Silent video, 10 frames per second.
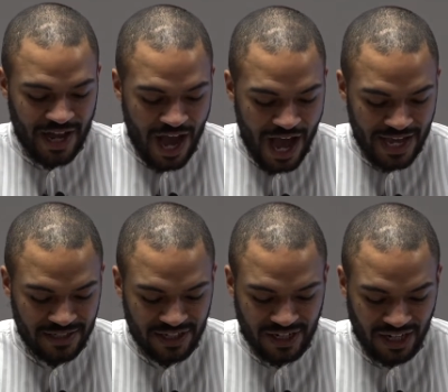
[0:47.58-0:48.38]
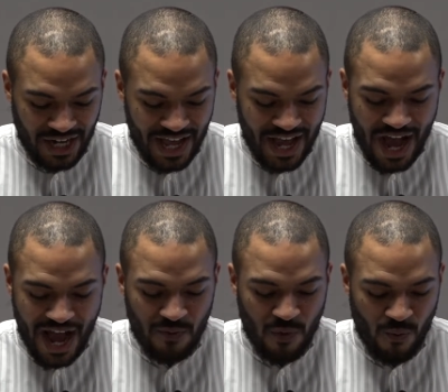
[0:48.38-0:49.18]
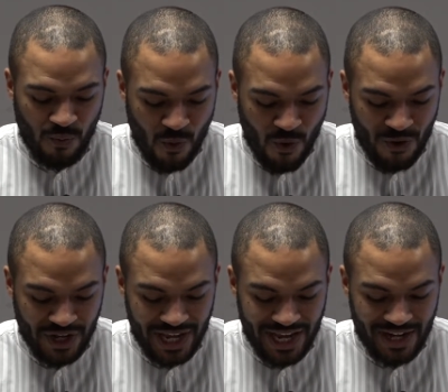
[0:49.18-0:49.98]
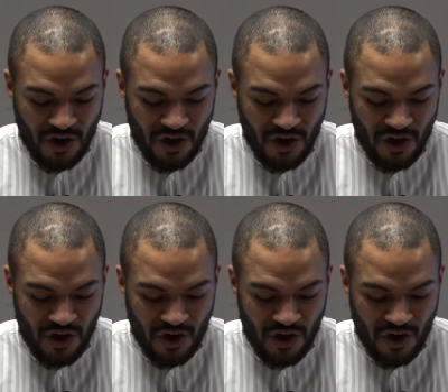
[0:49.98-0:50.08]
and I declare I will walk